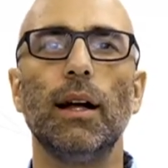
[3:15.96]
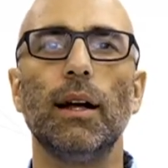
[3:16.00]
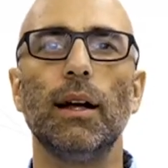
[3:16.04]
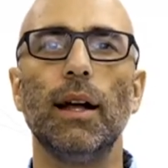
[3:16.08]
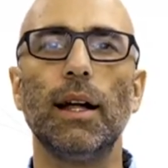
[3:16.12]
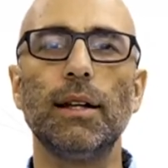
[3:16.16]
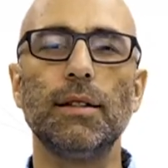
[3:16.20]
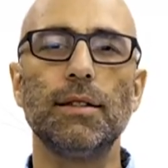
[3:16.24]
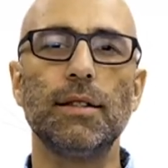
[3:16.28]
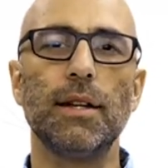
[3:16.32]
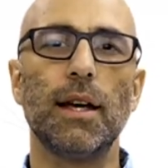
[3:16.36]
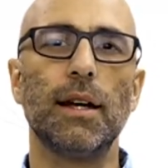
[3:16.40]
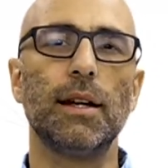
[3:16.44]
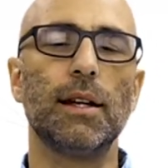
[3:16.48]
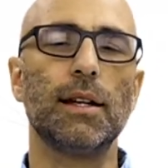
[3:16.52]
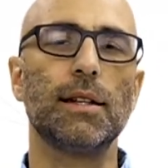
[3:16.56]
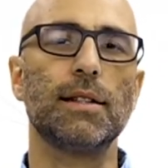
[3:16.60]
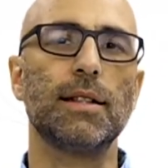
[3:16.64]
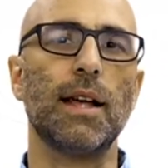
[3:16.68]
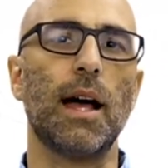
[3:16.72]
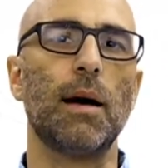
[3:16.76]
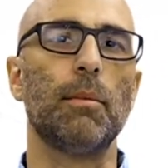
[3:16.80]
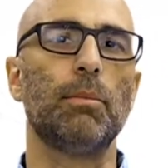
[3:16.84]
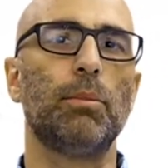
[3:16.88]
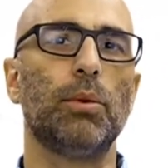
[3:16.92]
Let's see an
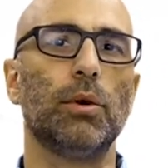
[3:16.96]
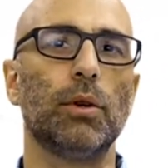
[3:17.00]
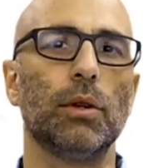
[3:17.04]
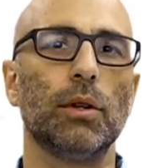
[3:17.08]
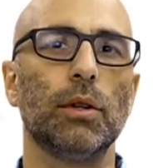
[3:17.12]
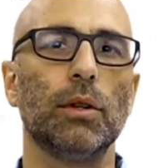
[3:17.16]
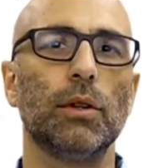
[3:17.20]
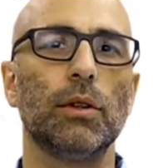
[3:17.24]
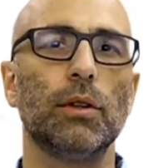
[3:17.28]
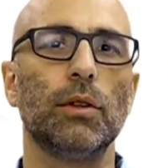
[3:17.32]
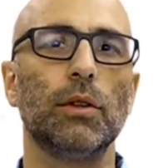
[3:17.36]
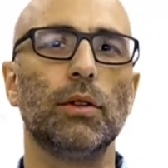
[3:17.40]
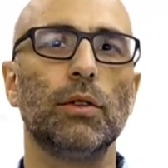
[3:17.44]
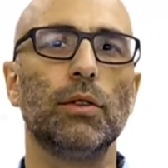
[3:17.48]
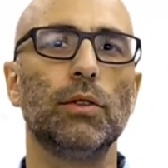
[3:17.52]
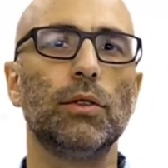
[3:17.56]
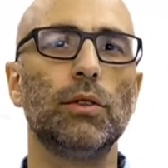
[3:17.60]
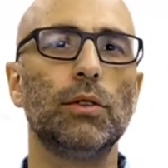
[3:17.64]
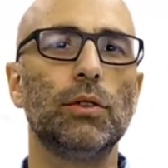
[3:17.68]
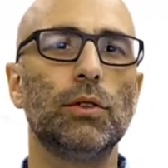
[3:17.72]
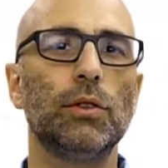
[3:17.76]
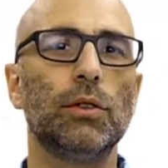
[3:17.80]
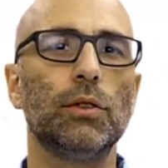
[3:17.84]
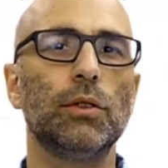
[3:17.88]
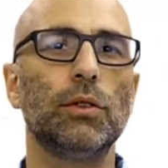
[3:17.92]
example.
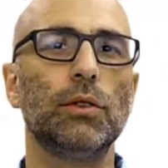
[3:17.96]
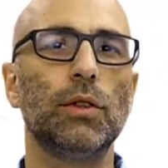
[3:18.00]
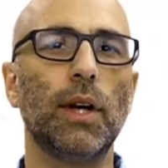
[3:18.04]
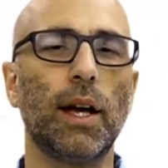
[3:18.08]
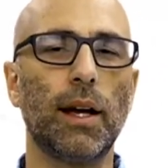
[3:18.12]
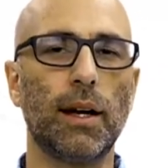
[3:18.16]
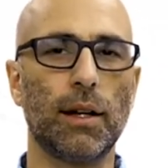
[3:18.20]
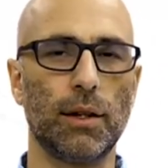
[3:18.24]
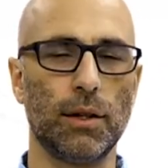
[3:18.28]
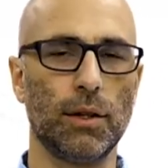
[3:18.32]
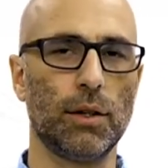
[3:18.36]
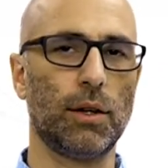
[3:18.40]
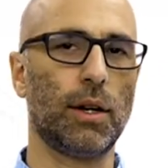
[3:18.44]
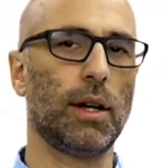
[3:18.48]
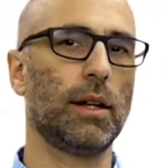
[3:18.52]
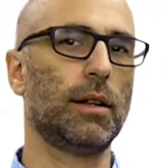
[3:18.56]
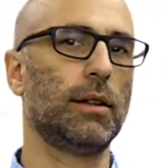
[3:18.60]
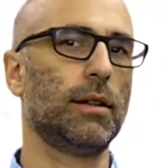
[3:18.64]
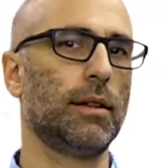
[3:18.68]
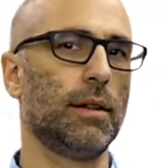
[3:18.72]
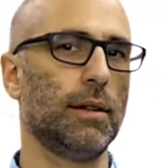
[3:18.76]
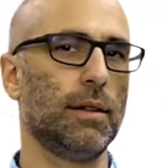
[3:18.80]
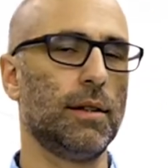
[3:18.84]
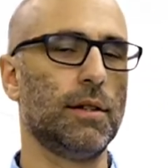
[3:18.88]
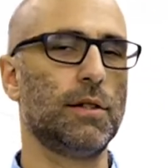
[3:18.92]
Take a look
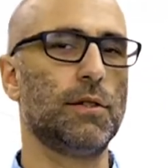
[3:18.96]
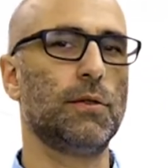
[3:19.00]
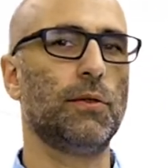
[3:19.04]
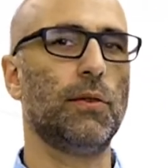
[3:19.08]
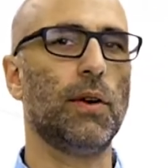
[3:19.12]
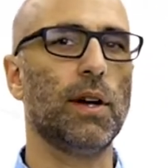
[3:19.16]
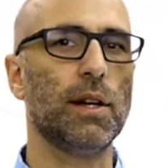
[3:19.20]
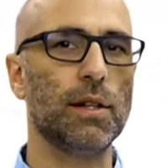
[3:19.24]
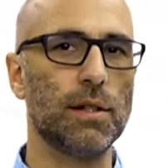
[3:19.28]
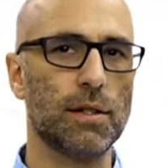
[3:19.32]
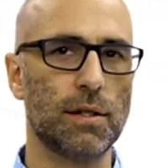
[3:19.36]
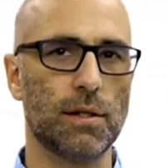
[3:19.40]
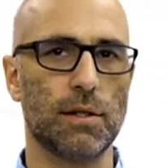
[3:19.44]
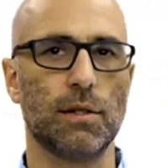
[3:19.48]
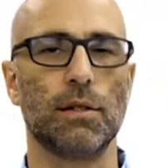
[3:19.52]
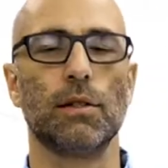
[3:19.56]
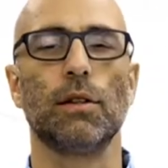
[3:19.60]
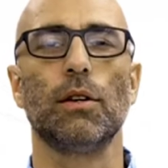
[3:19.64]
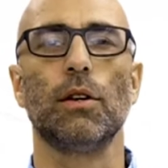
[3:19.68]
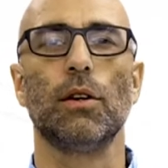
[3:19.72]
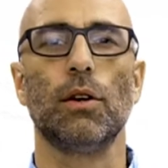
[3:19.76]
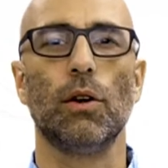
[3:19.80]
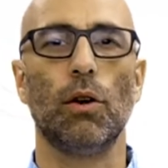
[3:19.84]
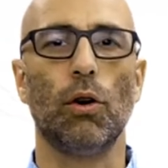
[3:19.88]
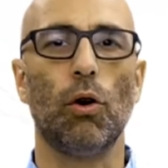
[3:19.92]
at this face
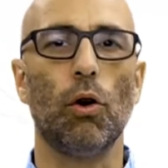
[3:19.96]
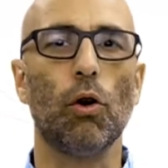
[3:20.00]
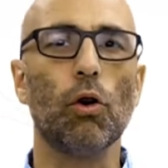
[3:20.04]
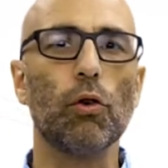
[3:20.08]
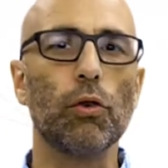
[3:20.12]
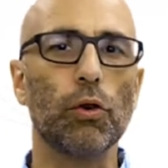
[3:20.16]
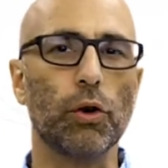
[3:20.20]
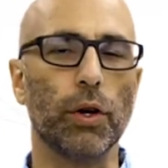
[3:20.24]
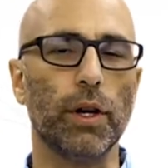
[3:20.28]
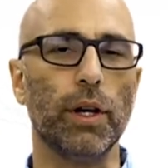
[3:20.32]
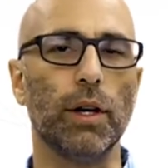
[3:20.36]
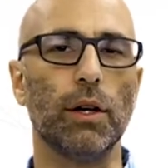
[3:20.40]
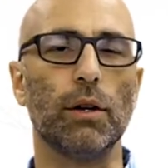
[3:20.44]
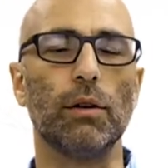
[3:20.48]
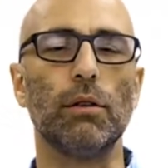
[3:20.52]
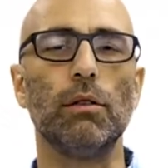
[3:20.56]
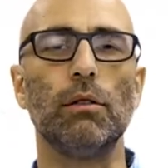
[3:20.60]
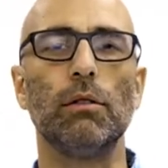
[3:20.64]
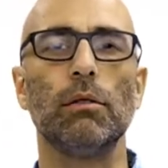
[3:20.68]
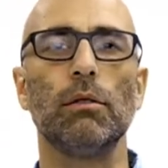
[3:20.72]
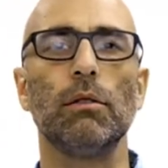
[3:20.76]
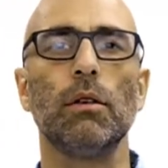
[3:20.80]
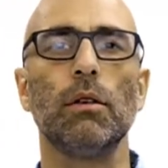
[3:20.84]
over here.